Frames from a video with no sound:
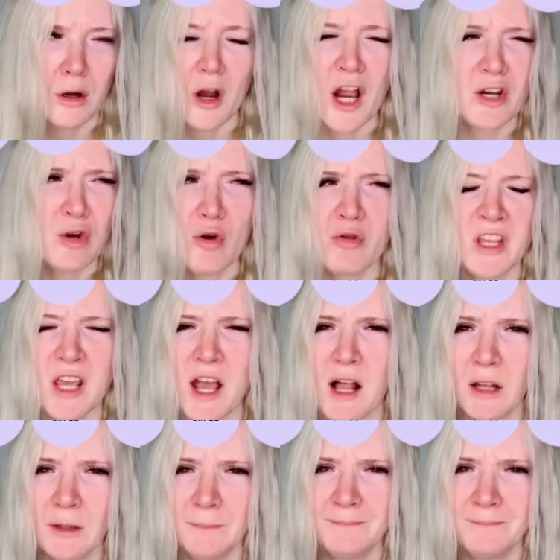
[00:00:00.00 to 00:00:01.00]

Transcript: I don't yell.